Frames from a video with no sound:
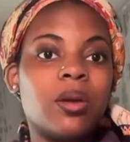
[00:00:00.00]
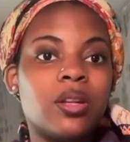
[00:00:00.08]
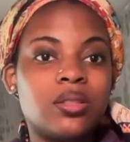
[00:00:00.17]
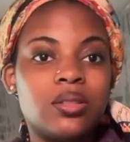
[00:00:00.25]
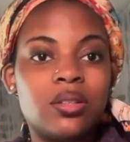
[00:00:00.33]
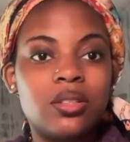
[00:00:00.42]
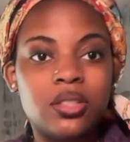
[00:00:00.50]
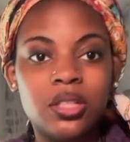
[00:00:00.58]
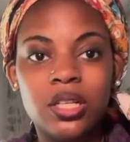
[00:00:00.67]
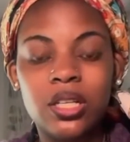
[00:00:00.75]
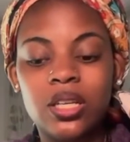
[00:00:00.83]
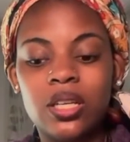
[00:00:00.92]
to start
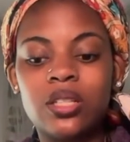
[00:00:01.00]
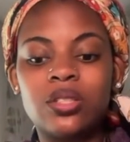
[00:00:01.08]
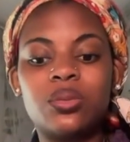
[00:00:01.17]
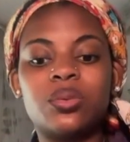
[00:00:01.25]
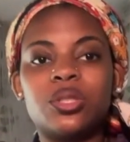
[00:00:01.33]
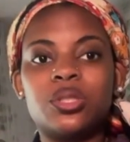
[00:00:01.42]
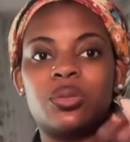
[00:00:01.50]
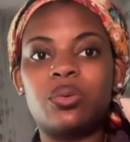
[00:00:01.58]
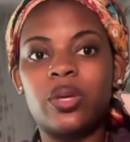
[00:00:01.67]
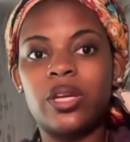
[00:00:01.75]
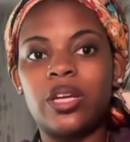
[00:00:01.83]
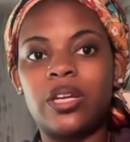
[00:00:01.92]
turning it into a
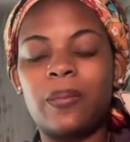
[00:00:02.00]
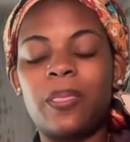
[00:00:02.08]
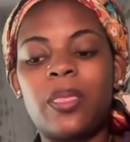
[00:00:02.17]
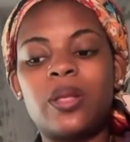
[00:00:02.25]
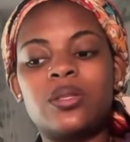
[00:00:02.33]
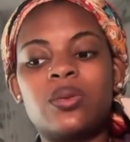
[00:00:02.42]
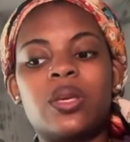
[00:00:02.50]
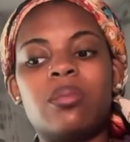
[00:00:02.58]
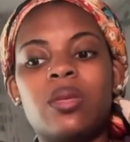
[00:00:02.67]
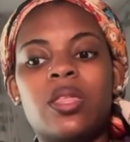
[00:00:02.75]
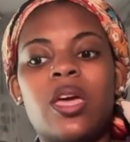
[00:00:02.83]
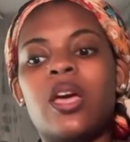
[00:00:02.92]
square so it can be
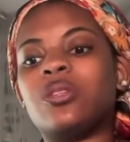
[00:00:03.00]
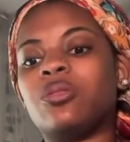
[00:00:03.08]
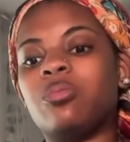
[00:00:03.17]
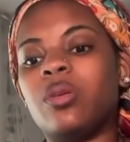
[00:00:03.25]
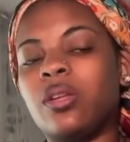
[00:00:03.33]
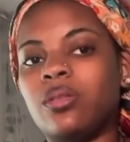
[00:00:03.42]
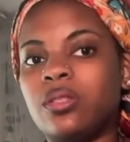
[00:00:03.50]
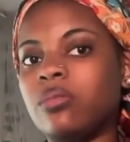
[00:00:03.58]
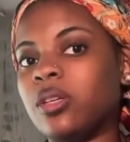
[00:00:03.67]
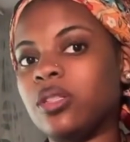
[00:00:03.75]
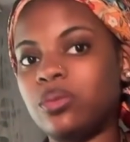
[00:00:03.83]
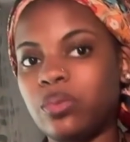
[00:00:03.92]
the actual panels to my
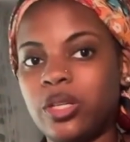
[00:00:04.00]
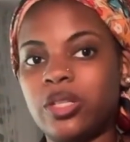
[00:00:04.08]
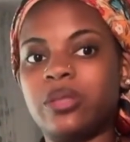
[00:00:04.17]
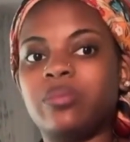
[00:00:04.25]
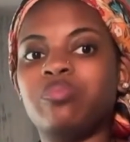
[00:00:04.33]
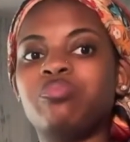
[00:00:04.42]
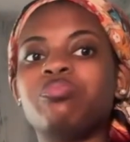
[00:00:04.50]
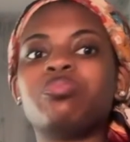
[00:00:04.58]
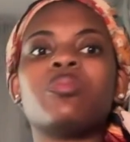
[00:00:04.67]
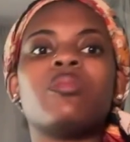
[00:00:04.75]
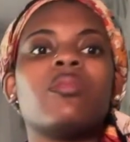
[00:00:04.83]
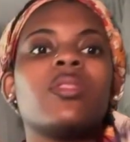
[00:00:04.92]
sweater.
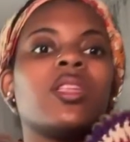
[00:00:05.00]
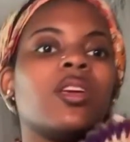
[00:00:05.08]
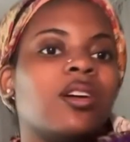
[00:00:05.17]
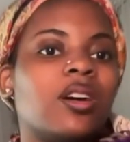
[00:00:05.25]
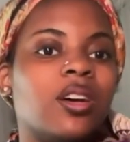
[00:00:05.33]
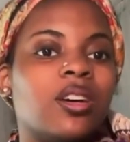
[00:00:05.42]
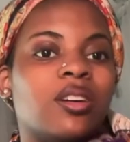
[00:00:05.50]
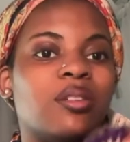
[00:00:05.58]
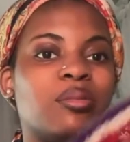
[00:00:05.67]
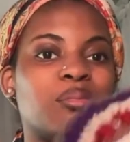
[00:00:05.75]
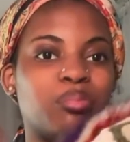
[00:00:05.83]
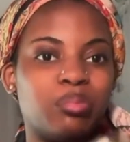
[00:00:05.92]

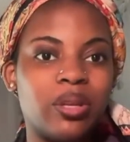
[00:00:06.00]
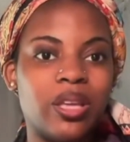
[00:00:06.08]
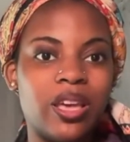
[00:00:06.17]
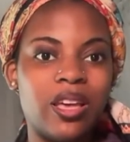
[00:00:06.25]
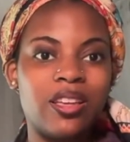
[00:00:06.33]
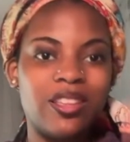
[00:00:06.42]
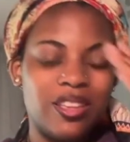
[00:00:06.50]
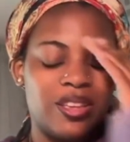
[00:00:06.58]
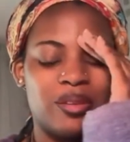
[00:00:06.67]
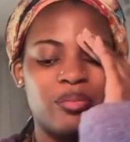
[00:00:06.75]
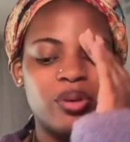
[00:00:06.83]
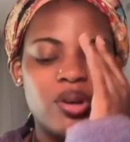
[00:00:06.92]
But yeah,
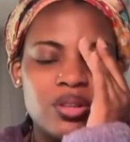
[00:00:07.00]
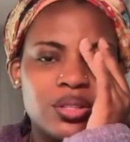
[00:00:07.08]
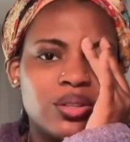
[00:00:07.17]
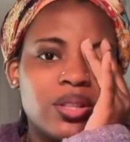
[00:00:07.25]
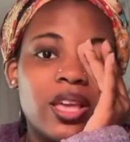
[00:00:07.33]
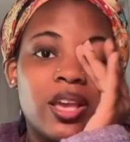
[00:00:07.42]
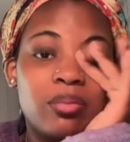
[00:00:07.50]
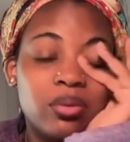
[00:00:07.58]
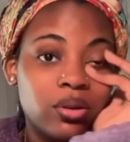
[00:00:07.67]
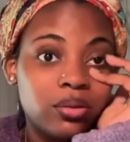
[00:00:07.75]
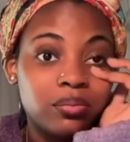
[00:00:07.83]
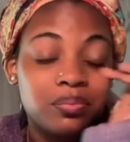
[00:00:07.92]
but also like,
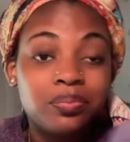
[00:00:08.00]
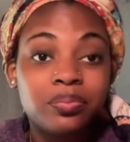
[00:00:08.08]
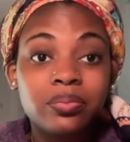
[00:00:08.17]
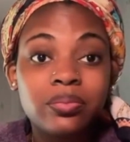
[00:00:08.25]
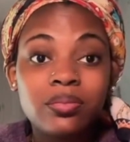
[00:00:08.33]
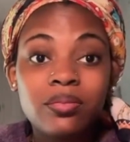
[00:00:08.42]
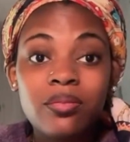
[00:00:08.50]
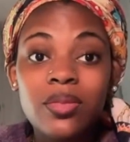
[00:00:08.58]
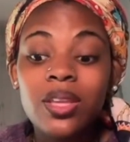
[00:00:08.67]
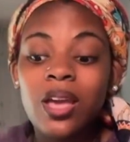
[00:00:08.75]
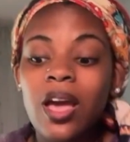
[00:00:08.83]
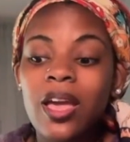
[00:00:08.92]
bro,
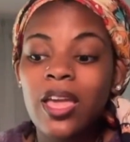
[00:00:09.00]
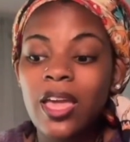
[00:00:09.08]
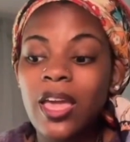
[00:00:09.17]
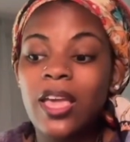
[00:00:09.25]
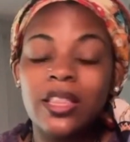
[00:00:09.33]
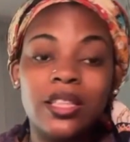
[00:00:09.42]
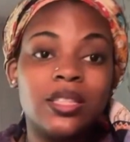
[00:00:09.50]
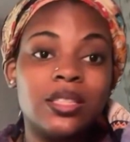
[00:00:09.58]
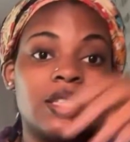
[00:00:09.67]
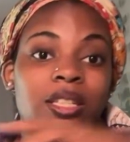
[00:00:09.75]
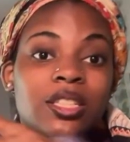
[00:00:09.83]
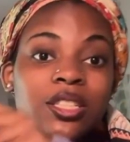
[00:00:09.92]
I hate the
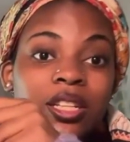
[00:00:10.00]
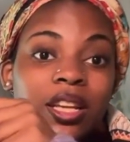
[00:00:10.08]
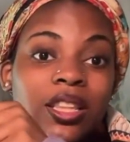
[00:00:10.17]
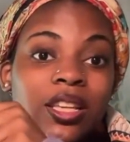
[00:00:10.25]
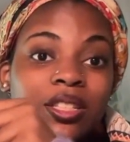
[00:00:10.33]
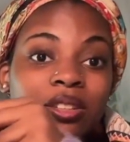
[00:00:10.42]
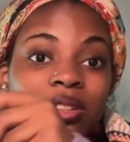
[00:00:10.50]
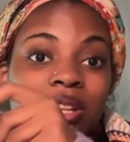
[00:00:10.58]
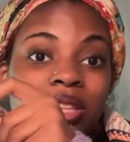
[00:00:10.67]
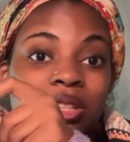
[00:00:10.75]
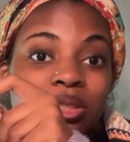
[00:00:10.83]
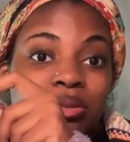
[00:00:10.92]
stitch. I think it's called like
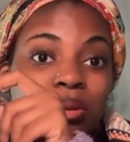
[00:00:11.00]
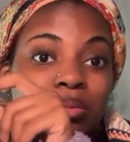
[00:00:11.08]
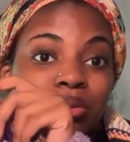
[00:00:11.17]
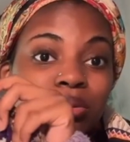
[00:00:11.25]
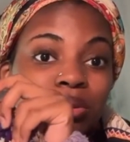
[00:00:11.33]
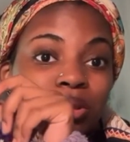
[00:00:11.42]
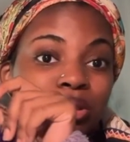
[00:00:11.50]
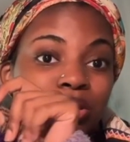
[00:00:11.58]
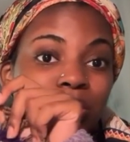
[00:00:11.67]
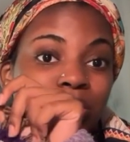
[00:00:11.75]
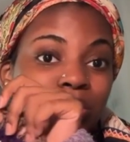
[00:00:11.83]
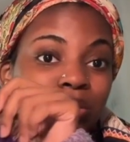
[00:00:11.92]
the
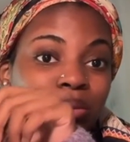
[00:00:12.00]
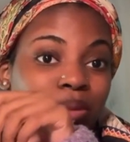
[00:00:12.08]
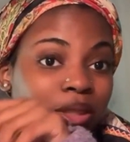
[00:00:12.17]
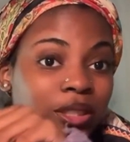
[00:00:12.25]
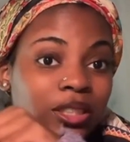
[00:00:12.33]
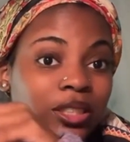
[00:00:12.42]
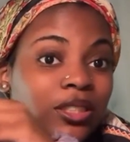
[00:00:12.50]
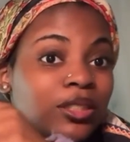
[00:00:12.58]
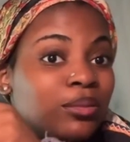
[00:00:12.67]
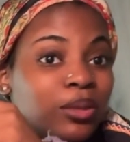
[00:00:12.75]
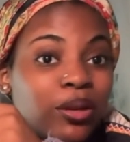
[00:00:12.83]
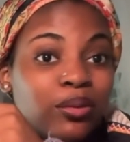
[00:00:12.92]
treble stitches,
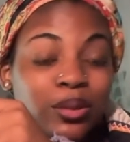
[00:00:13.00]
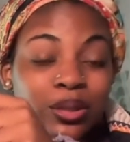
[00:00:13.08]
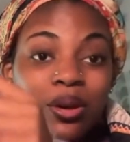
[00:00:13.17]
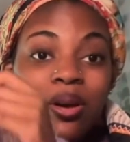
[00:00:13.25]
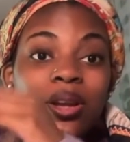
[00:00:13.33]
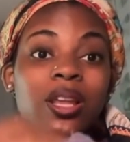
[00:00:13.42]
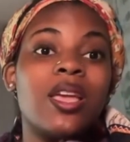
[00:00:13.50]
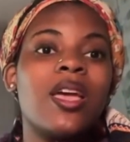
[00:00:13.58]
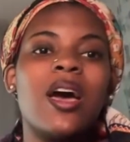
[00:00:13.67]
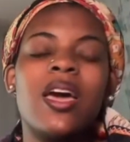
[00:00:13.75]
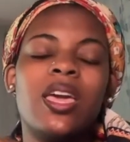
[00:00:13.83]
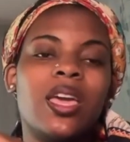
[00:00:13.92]
whatever it's called.
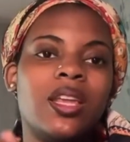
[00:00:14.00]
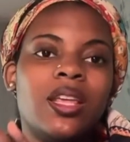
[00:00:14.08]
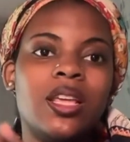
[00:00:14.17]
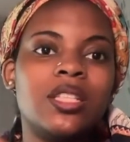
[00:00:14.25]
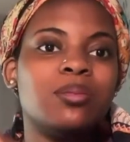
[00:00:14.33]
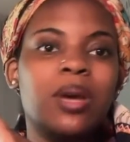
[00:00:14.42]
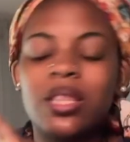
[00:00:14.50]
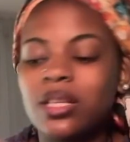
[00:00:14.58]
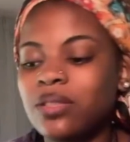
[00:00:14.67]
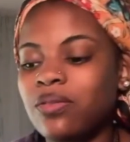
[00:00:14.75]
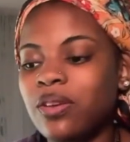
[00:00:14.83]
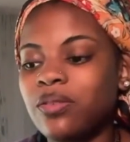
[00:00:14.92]
I hate it. It's my least
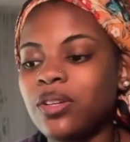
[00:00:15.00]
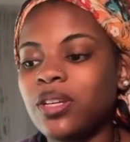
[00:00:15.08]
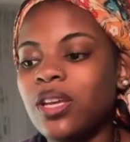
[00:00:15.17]
favorite.